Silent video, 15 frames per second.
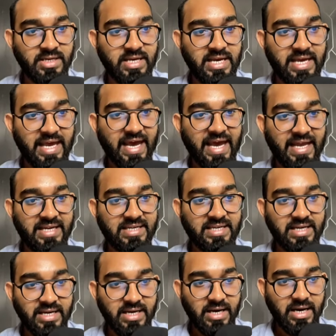and
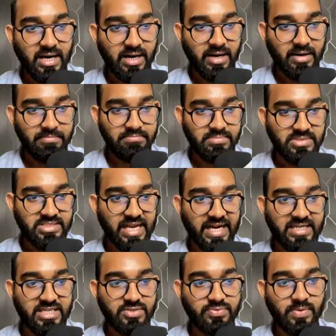select
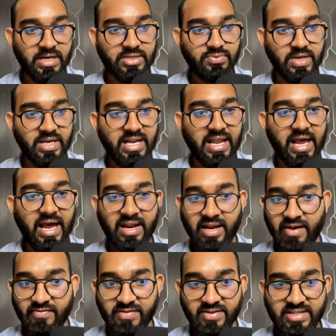this one as well, and
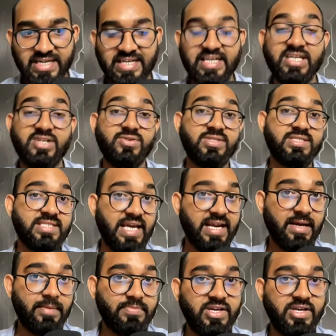after that click on sign up.